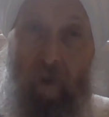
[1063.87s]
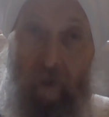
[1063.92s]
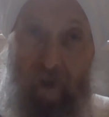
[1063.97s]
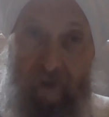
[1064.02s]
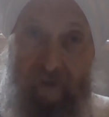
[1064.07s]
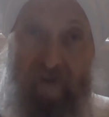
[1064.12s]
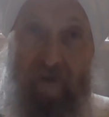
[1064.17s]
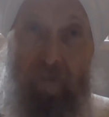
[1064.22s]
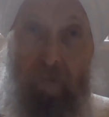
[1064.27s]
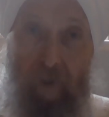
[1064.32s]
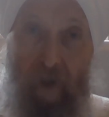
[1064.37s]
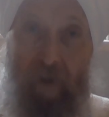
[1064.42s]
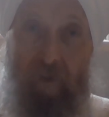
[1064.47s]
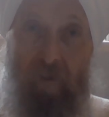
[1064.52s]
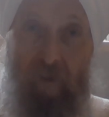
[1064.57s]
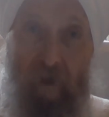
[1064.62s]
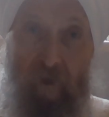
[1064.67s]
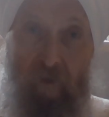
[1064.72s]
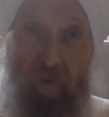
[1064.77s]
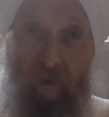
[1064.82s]
as the Mahan
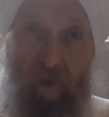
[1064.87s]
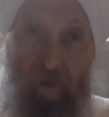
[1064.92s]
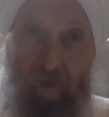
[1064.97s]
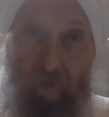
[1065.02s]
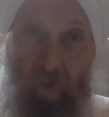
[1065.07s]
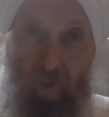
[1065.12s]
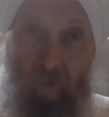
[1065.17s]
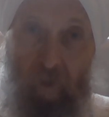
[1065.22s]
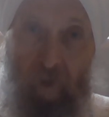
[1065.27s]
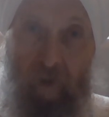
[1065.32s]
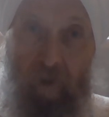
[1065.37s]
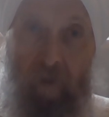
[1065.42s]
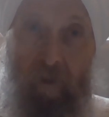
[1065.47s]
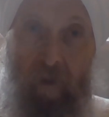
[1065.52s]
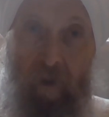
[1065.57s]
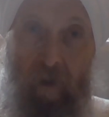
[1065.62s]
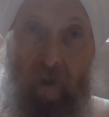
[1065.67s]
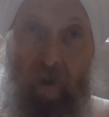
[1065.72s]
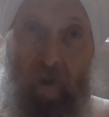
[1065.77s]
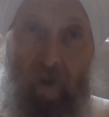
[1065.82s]
Tantric, the one
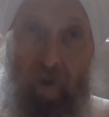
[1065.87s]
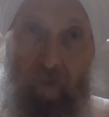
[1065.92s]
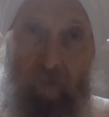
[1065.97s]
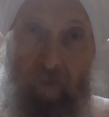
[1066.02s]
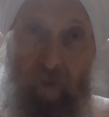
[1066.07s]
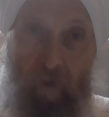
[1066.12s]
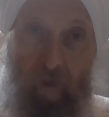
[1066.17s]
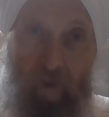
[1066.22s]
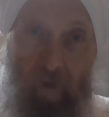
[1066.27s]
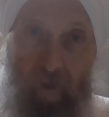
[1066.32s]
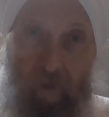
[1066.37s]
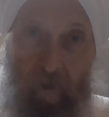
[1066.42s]
living